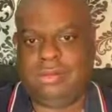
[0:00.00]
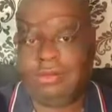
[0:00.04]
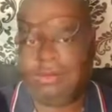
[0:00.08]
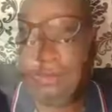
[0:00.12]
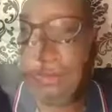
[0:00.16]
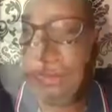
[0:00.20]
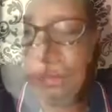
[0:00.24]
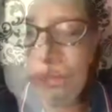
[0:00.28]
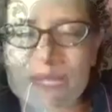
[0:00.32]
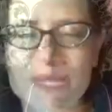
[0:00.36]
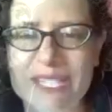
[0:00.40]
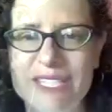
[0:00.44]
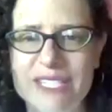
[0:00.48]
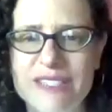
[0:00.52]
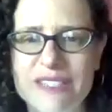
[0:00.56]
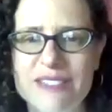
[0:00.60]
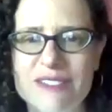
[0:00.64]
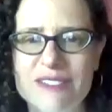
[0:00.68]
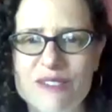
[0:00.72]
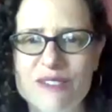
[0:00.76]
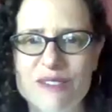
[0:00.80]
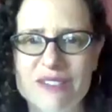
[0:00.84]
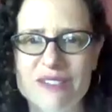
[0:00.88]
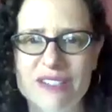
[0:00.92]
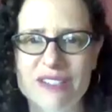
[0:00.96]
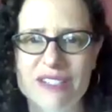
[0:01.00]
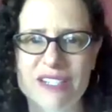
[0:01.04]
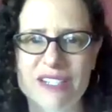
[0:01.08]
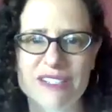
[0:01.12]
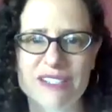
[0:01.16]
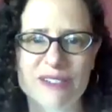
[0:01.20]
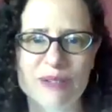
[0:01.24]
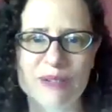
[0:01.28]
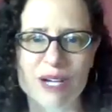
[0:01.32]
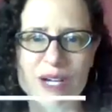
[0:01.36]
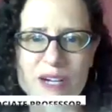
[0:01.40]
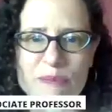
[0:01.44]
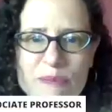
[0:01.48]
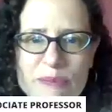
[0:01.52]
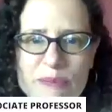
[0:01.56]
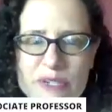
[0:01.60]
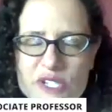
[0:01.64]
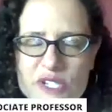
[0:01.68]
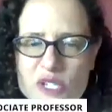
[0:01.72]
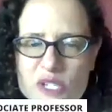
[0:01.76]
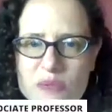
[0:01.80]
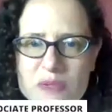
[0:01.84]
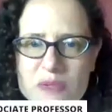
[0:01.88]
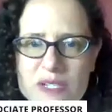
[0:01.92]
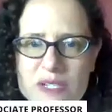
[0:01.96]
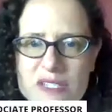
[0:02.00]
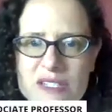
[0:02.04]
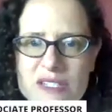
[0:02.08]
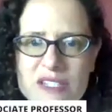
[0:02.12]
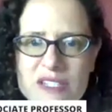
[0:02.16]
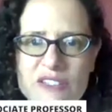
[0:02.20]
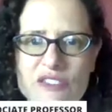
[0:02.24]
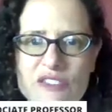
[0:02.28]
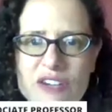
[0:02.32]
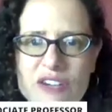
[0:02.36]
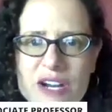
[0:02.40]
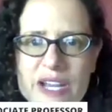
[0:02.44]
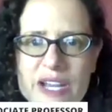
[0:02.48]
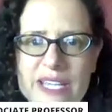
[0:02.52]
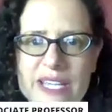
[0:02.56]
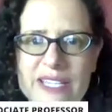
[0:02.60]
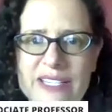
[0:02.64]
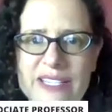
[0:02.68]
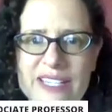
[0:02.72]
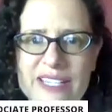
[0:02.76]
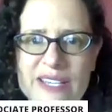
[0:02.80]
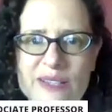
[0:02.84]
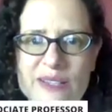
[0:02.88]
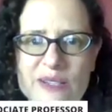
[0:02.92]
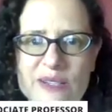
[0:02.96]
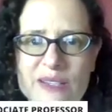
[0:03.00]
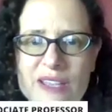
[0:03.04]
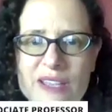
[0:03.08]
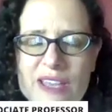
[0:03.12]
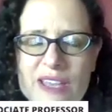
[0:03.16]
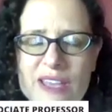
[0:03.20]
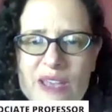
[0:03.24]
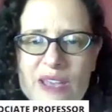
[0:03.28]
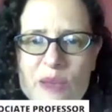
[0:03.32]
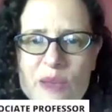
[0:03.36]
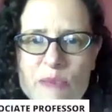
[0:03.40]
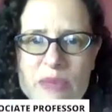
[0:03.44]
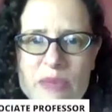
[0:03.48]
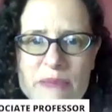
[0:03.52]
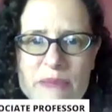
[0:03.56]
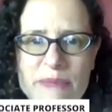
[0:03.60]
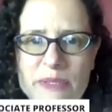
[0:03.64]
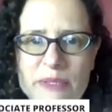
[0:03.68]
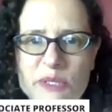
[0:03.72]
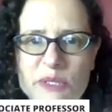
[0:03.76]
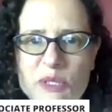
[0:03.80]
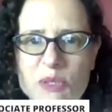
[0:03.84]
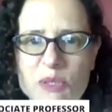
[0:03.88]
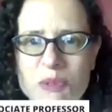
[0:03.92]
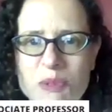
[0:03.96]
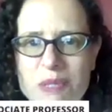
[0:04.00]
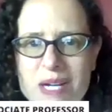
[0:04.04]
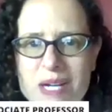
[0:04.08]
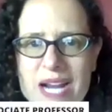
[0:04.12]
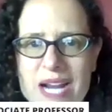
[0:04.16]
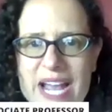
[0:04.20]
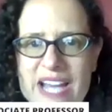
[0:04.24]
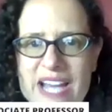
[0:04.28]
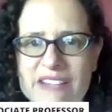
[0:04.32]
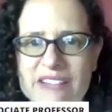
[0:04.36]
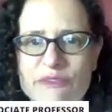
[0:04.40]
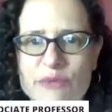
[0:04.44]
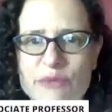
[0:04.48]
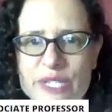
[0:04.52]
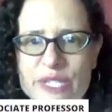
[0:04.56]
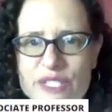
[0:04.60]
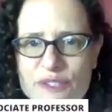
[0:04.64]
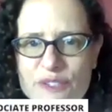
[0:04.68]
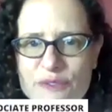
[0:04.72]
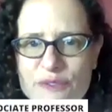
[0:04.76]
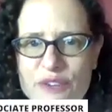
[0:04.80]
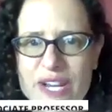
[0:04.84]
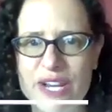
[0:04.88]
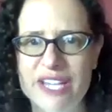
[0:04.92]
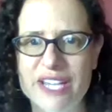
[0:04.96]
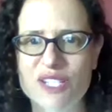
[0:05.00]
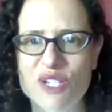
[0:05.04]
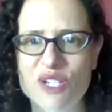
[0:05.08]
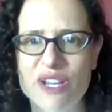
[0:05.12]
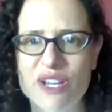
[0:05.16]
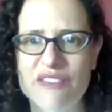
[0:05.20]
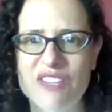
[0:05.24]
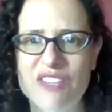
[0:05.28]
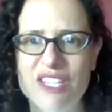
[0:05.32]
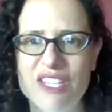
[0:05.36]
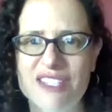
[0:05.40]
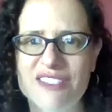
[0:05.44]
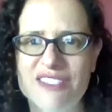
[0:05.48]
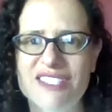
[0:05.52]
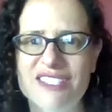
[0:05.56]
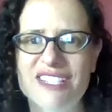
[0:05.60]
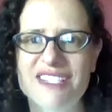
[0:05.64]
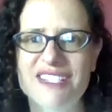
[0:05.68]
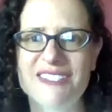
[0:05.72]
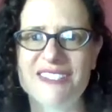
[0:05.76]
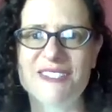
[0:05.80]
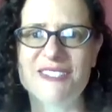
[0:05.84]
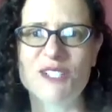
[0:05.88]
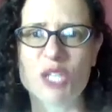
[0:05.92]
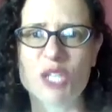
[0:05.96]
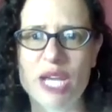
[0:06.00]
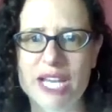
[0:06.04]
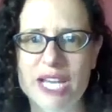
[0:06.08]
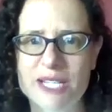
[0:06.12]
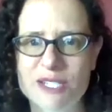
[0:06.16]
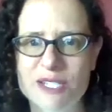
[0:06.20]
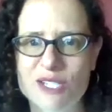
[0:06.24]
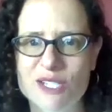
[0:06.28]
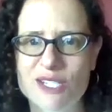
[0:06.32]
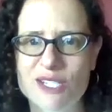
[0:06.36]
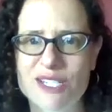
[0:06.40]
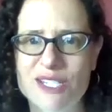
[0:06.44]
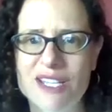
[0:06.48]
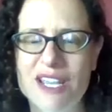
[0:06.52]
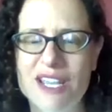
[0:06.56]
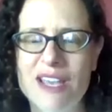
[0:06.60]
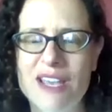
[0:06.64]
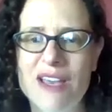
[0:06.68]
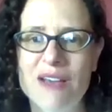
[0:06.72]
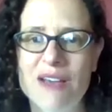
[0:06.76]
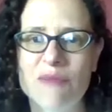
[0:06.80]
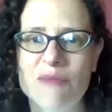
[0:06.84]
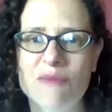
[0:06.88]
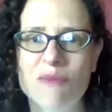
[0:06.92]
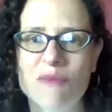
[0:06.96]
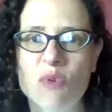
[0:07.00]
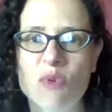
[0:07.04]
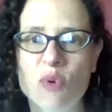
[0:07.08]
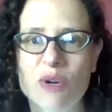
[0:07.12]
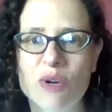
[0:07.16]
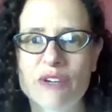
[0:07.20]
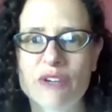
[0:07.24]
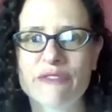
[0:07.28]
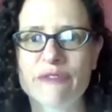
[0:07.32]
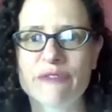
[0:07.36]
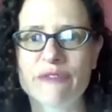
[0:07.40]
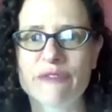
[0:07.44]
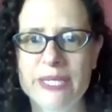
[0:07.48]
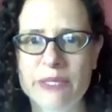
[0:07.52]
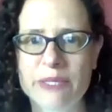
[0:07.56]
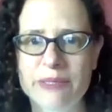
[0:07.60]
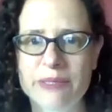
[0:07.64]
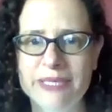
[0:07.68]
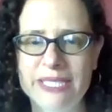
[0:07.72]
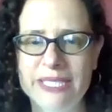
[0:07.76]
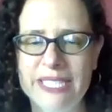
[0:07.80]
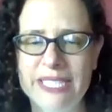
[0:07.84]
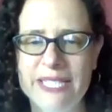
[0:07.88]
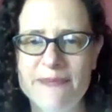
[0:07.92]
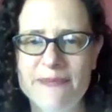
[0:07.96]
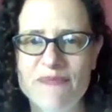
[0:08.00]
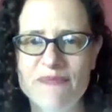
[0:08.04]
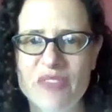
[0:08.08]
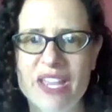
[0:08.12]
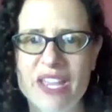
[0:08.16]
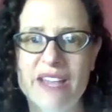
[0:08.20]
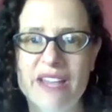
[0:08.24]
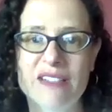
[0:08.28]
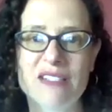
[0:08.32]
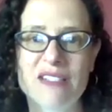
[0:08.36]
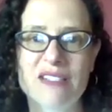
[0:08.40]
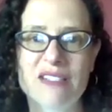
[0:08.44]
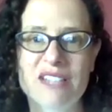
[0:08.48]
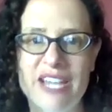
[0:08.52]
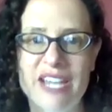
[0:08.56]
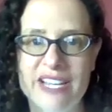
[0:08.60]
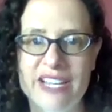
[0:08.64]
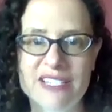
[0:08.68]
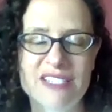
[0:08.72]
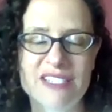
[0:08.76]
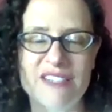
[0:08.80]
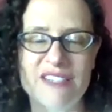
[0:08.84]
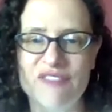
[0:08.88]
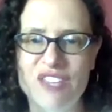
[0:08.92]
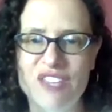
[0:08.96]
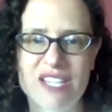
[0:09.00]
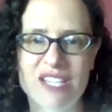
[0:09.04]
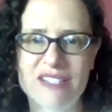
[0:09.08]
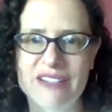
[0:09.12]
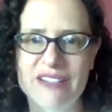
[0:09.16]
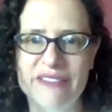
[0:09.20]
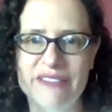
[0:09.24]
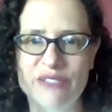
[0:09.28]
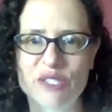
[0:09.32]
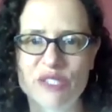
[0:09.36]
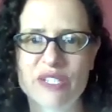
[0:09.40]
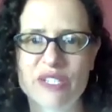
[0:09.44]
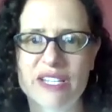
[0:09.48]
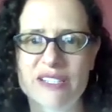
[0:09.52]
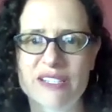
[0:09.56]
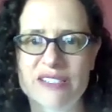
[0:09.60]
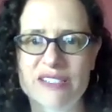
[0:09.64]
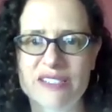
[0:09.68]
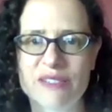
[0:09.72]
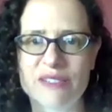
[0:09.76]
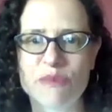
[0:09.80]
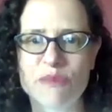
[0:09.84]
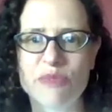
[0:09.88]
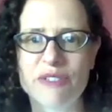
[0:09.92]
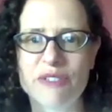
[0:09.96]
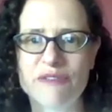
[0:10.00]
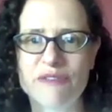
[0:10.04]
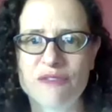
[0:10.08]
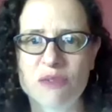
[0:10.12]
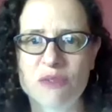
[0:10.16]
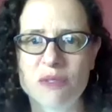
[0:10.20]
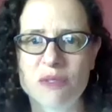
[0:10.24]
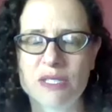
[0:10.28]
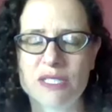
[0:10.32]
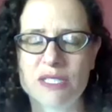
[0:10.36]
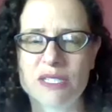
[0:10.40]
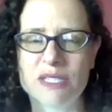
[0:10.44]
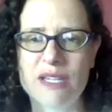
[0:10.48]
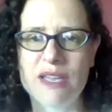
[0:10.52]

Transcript: 20 years ago, our push was to try and get people who were at risk for HIV to test more frequently and to test if they'd never tested before.